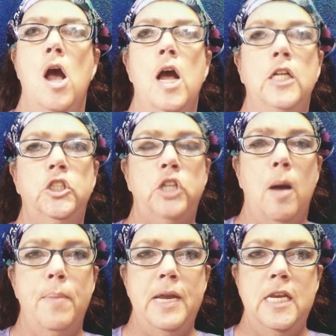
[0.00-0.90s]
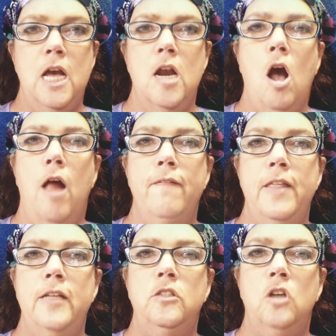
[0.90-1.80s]
shall be done on
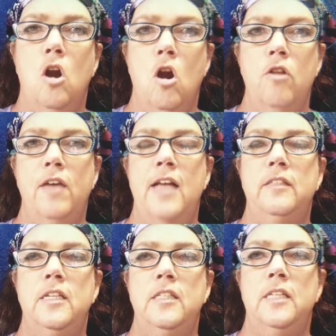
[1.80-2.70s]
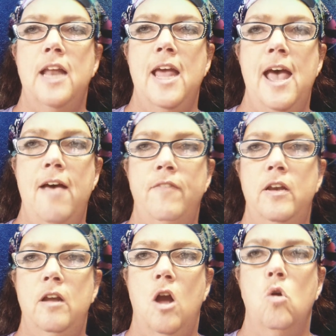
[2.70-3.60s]
this earth as it is in
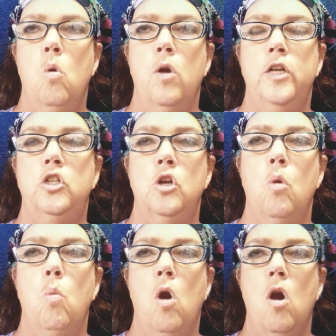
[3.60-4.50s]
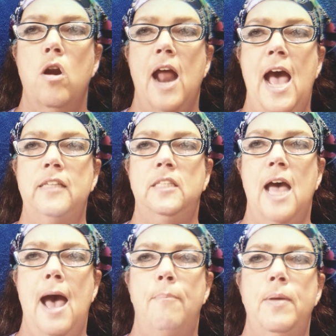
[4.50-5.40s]
heaven. According to your word, it has to
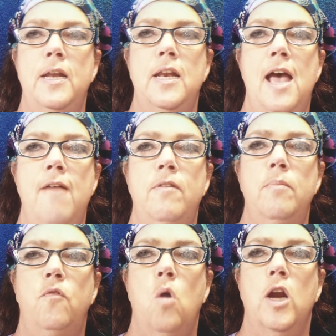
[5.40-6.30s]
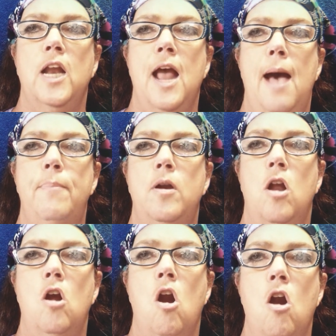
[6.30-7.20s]
happen in heaven before it can happen
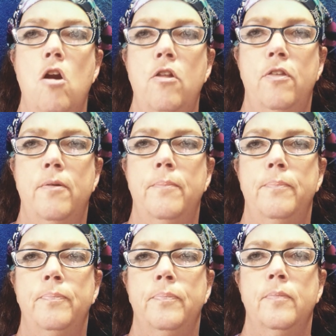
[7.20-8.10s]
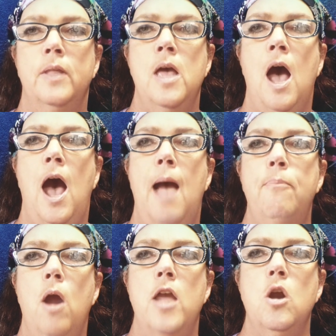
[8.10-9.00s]
on earth. I
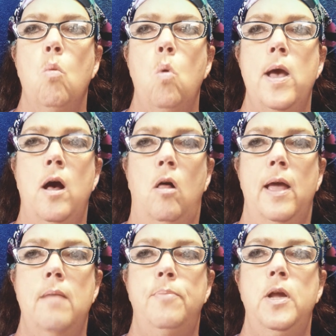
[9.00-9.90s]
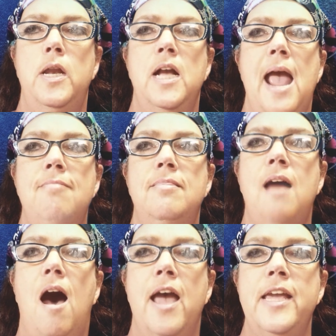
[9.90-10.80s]
pray your will in putting a
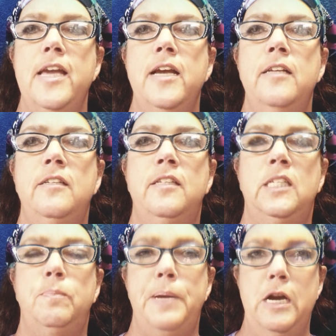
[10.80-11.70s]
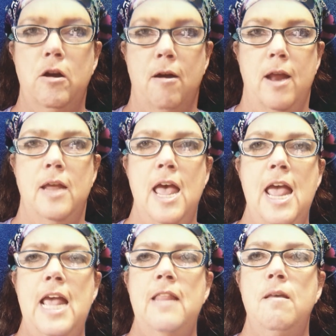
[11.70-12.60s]
lying spirit
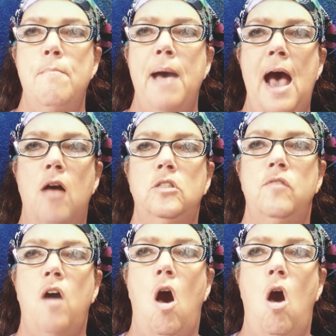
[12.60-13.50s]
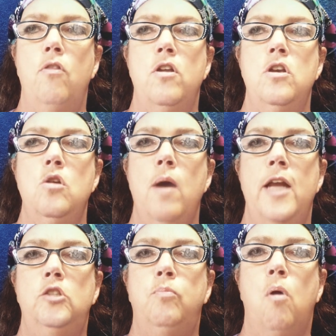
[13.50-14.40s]
in the mouths of all the New
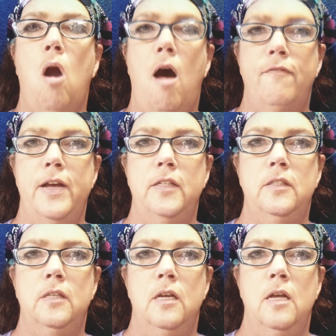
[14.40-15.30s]
Age prophets